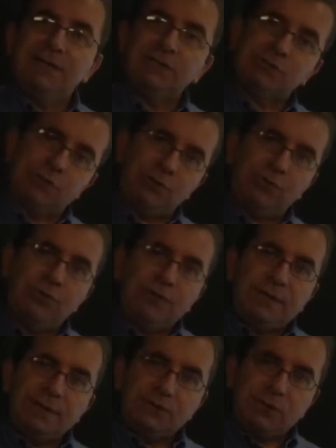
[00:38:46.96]
So
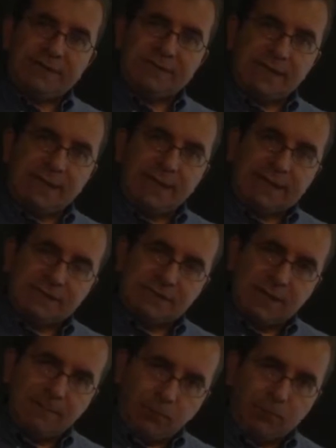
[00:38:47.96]
as
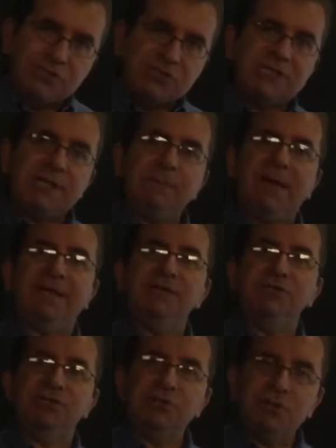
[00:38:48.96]
a purchasing
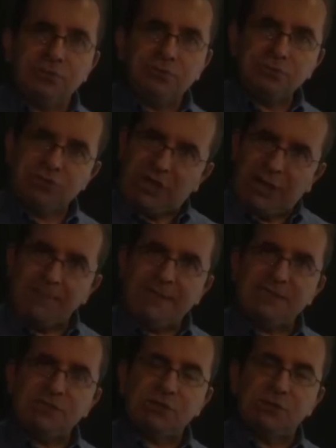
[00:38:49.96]
manager, your job
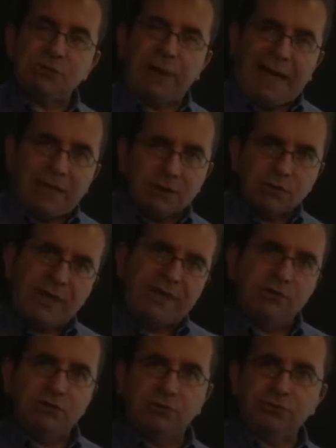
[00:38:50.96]
is to
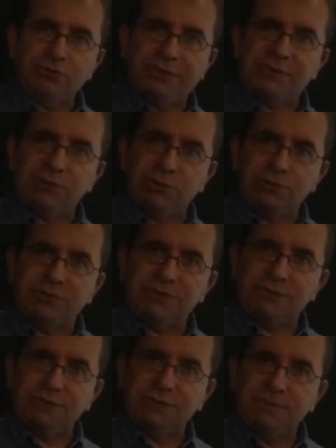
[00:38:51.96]
allocate your
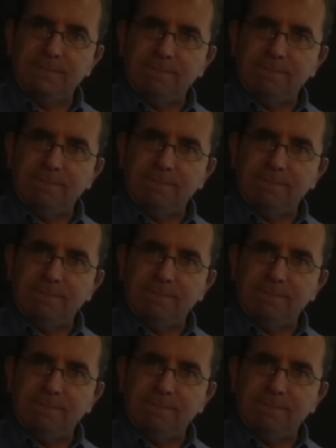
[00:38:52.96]
resources